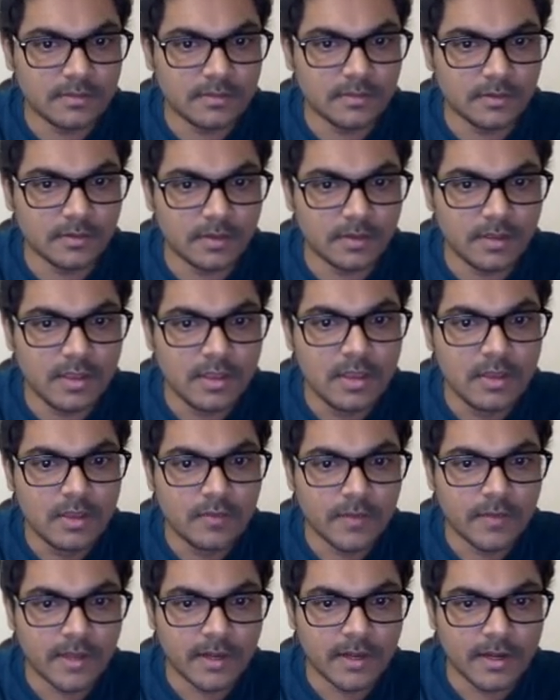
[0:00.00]
Okay,
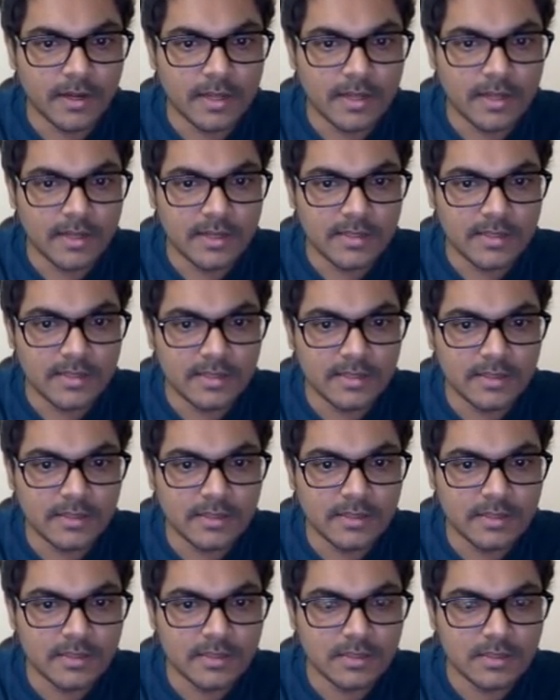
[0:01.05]
we can clearly see
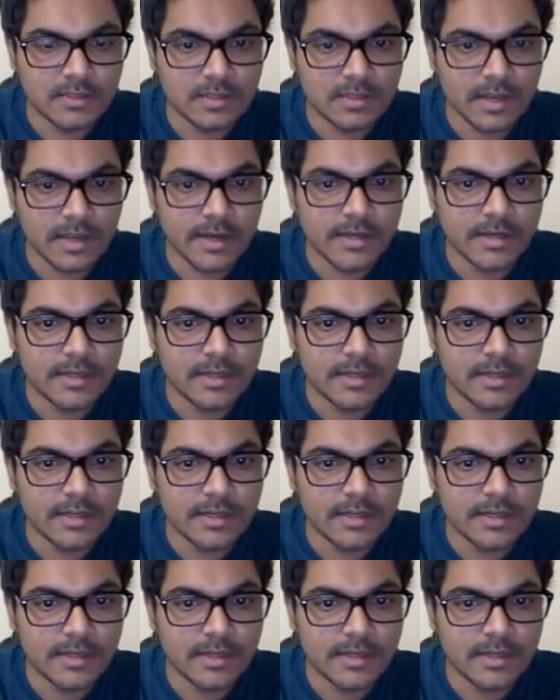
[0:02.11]
this side